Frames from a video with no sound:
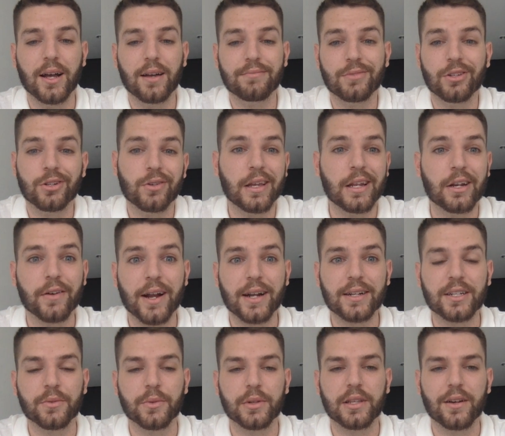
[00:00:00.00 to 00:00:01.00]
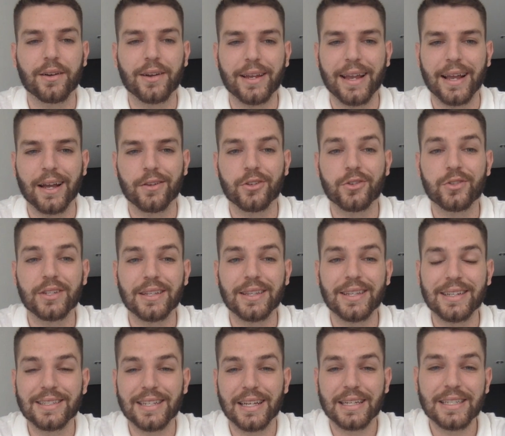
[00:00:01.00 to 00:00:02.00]
interacting with their account using
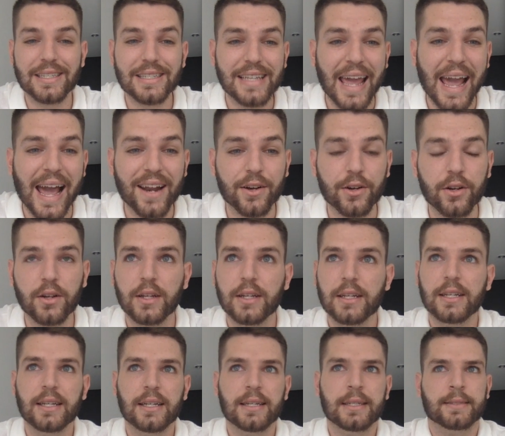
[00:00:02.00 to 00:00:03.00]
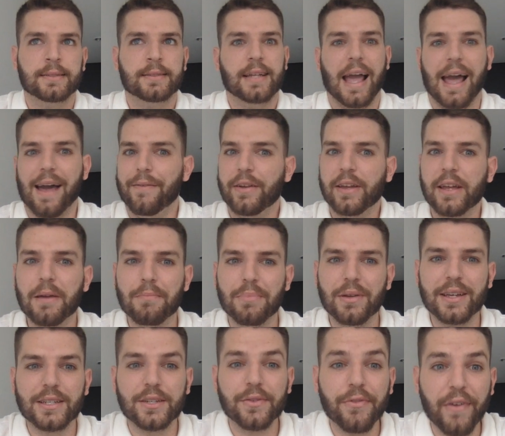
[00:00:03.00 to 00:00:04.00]
things like Scatter. Having it
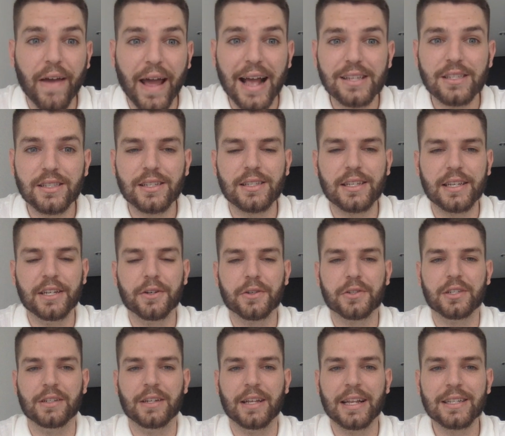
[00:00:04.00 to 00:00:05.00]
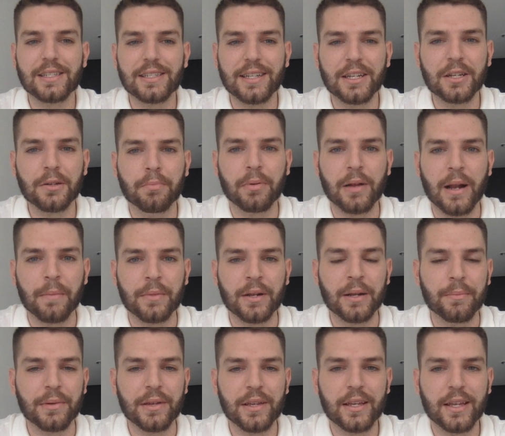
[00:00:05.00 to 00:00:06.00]
be as fast as EOS and instant, but I'm
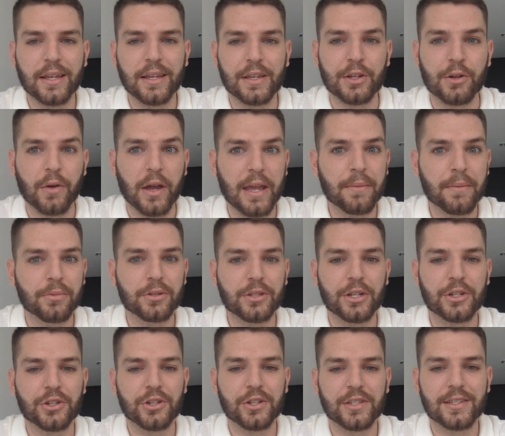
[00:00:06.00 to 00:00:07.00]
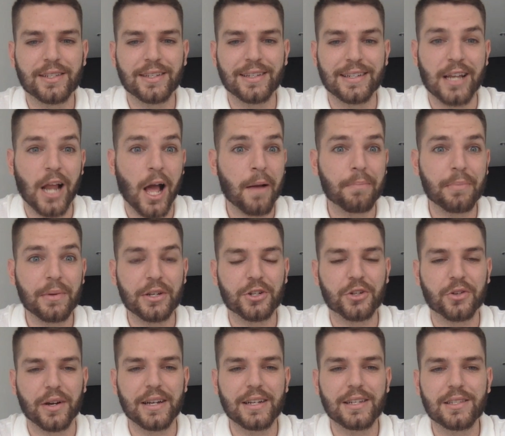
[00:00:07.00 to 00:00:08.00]
gonna be able to just not be
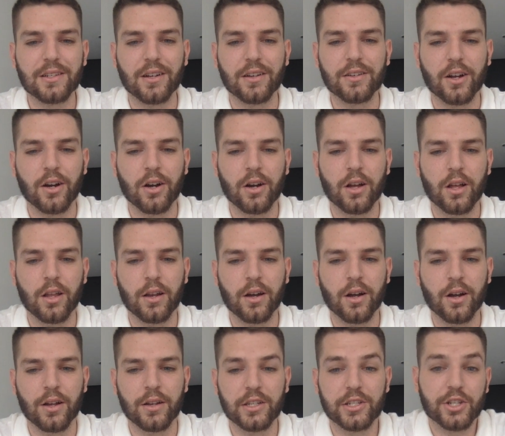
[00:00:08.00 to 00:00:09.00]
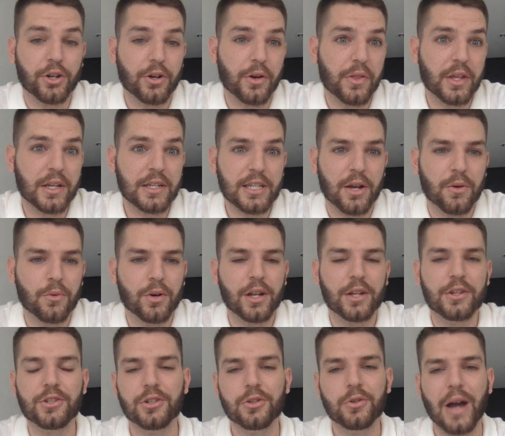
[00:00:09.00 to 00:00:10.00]
traced on certain things I want
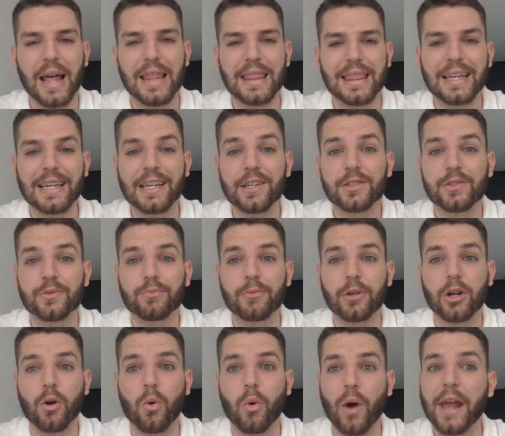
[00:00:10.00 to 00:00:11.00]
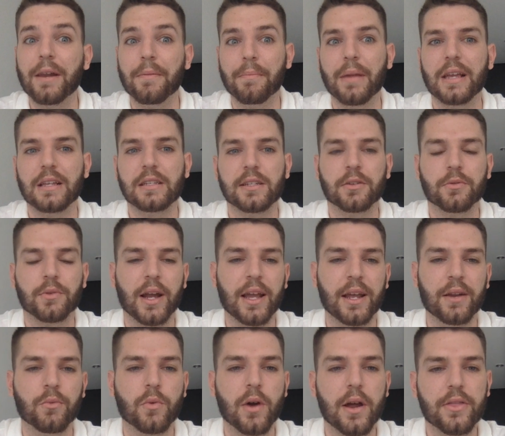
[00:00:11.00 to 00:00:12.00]
to do, I think is quite amazing, right?
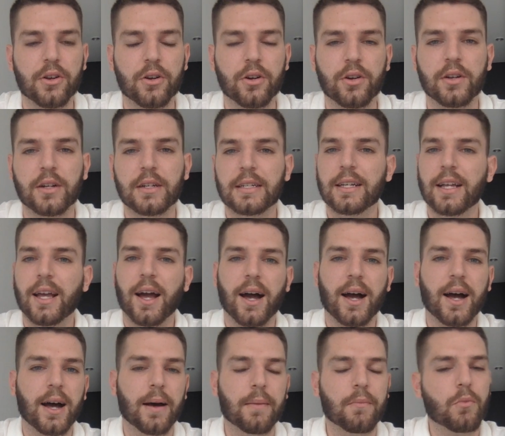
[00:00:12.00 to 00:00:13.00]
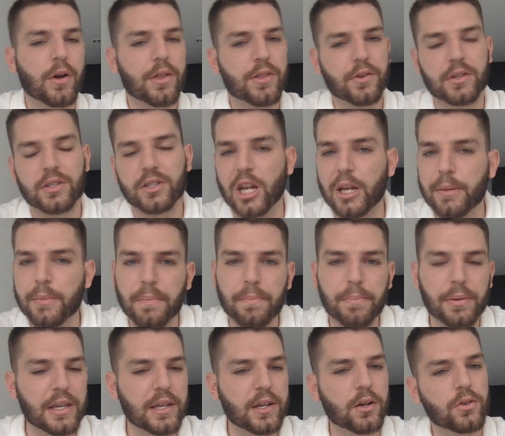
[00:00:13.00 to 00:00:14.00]
And whether it's gonna be
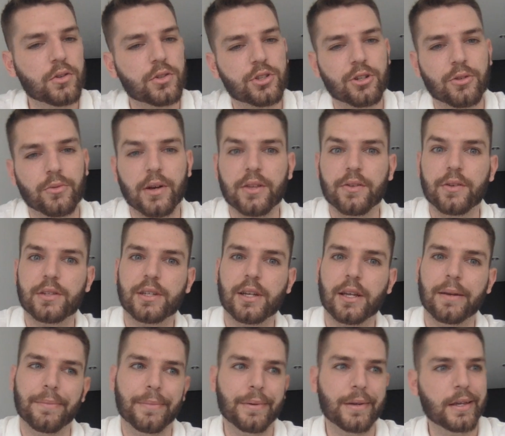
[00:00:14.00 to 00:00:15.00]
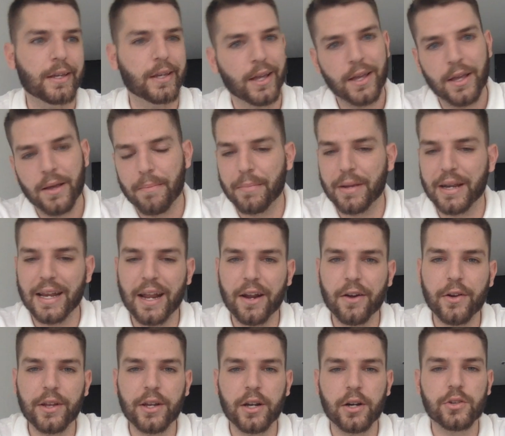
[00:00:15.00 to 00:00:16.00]
pEOS or whether it's gonna be
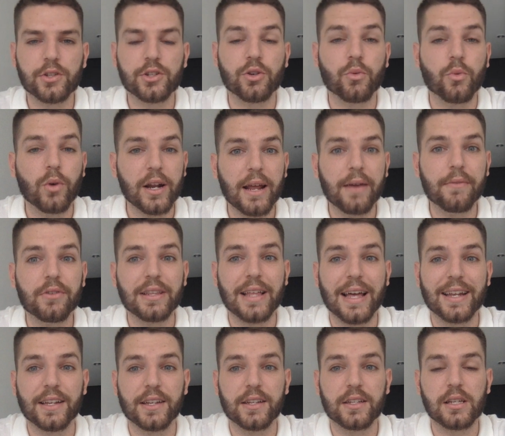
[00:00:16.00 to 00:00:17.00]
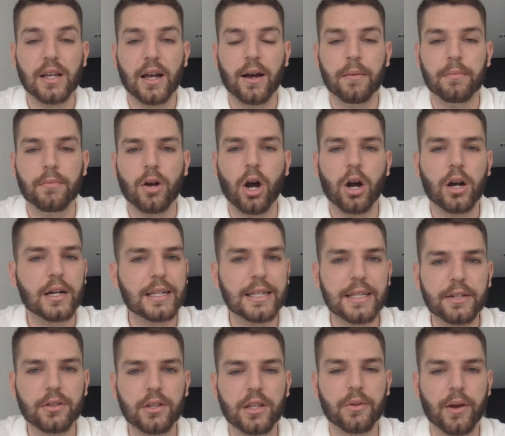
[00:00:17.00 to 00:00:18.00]
Moneros or whatever that is,
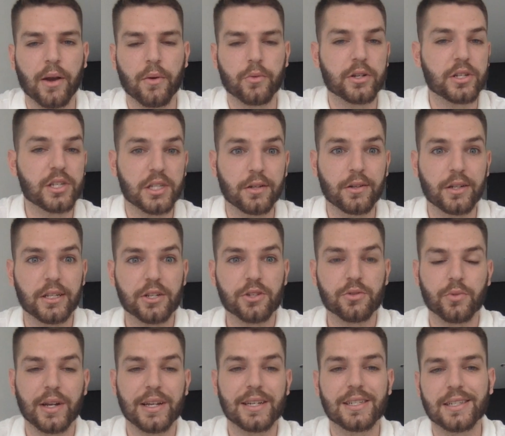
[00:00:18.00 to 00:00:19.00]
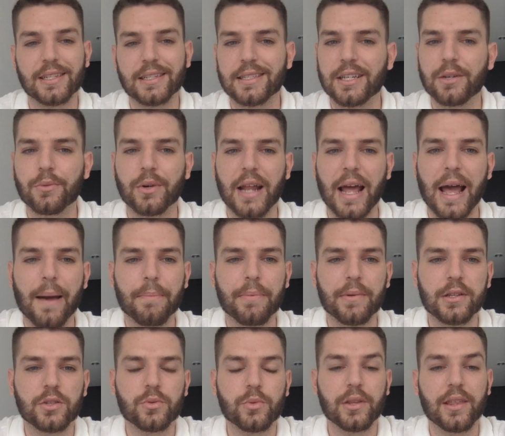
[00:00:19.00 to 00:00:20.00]
clearly, right, we're still in this race to see what
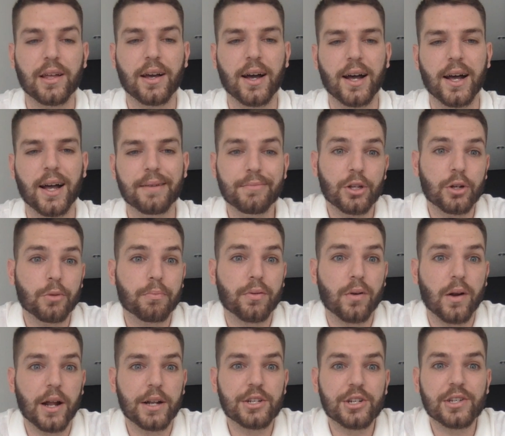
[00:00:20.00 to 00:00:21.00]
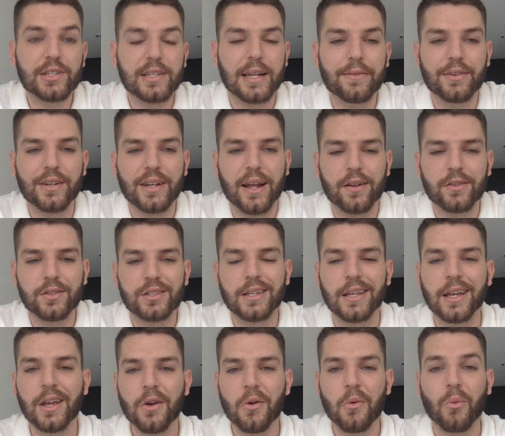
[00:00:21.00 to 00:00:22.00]
happens with projects that have
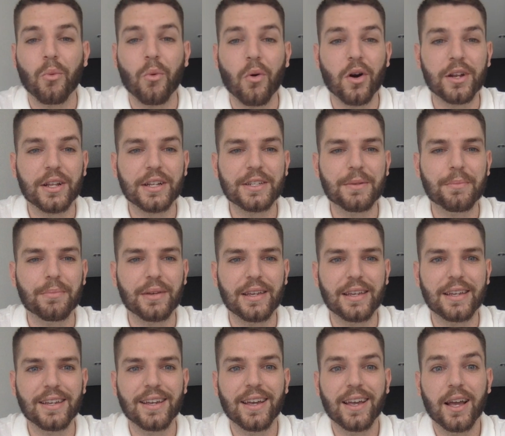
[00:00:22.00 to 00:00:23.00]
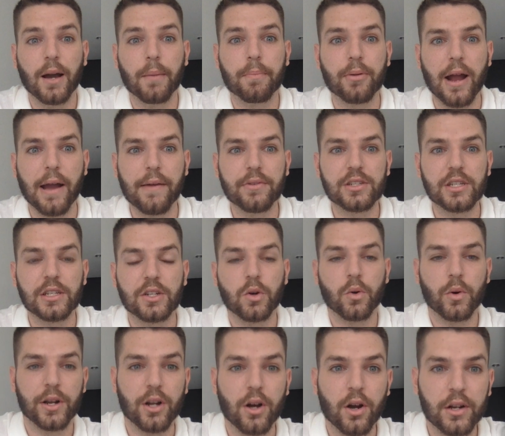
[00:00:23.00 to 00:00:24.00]
announced wanting to be a privacy
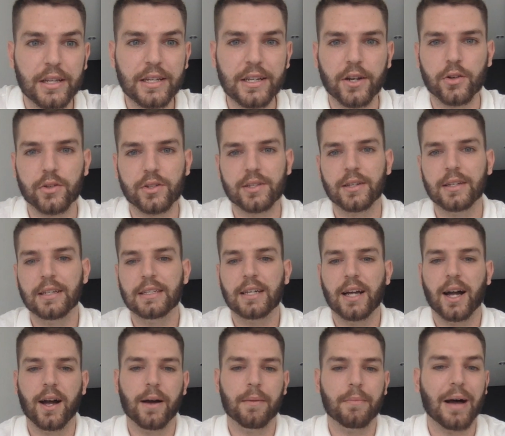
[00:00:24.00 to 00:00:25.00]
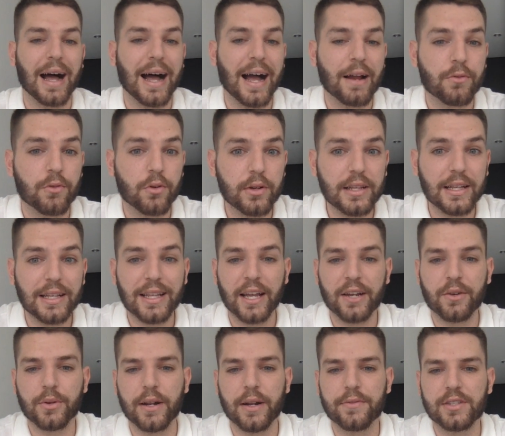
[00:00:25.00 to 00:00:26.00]
coin on EOS. I really
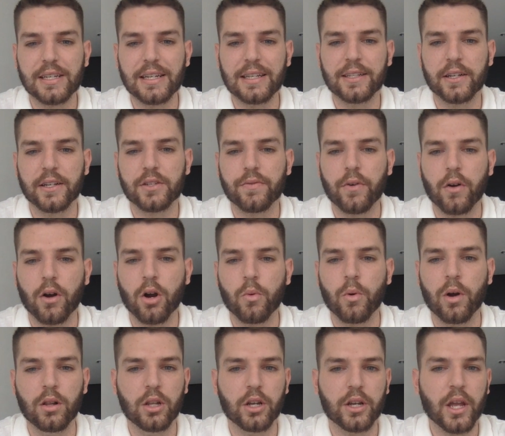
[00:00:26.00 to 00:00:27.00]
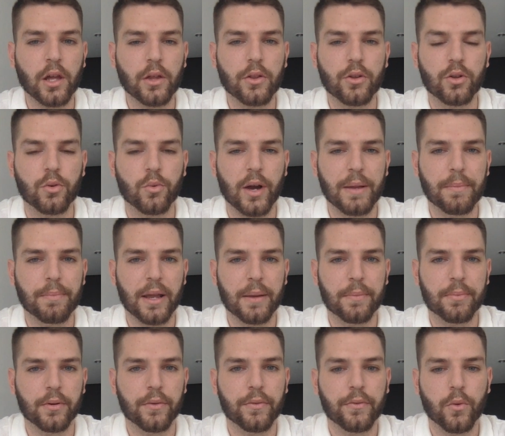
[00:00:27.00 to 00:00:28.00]
like what I've seen thus far while looking through the white
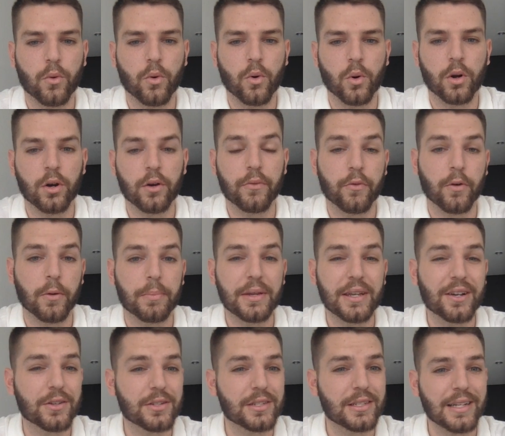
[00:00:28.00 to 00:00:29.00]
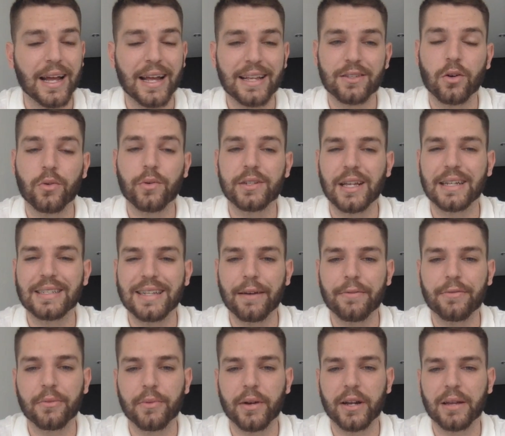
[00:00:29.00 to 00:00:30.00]
paper for pEOS, and as always, I
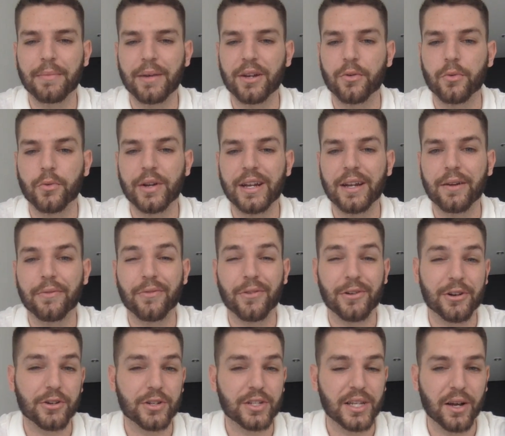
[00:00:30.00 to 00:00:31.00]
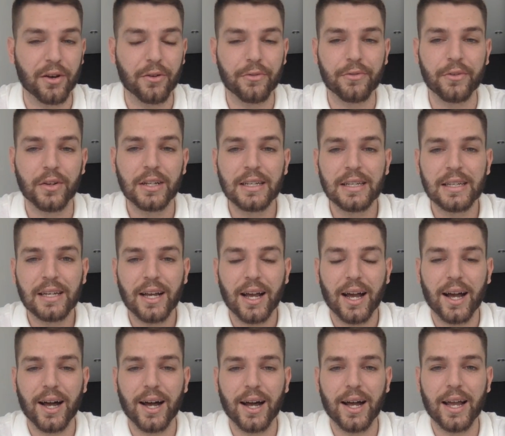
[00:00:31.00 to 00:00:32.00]
definitely recommend to read it for yourself
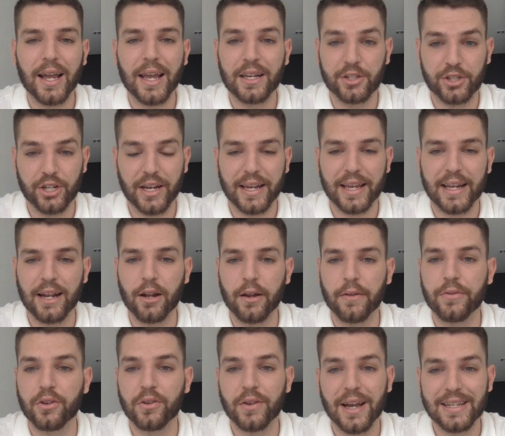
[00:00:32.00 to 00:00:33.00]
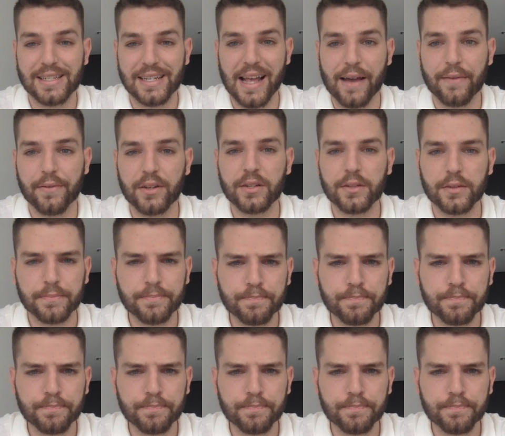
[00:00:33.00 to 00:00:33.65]
and check it out if you guys haven't.